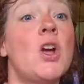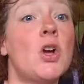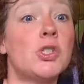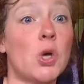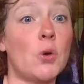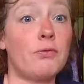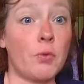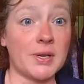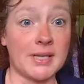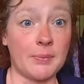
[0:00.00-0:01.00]
So
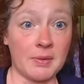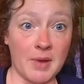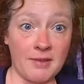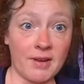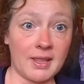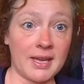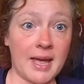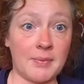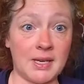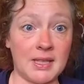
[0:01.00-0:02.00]
for example, in my filing
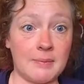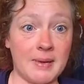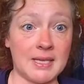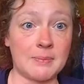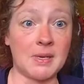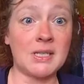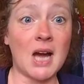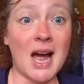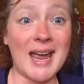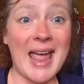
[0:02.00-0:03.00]
cabinet in the basement,
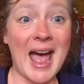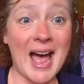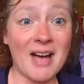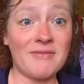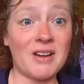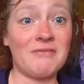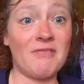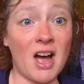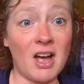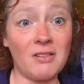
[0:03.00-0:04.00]
I have a
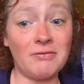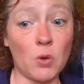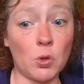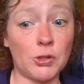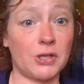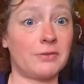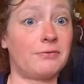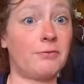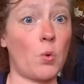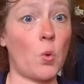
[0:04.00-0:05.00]
file folder
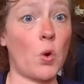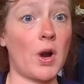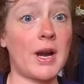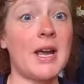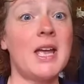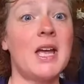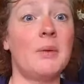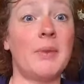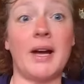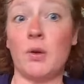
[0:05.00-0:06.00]
for
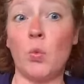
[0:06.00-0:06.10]
my